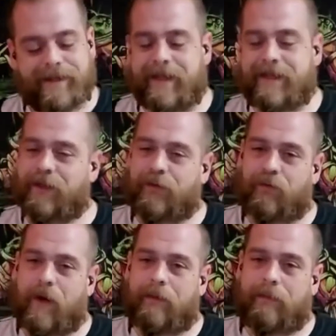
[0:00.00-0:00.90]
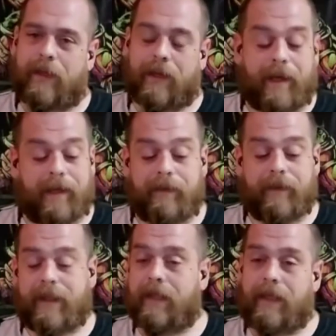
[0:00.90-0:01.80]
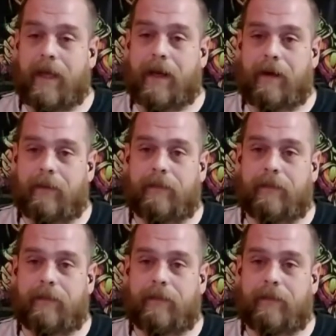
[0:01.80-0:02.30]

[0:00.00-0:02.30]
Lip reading: that's a great pick. I didn't even think of that.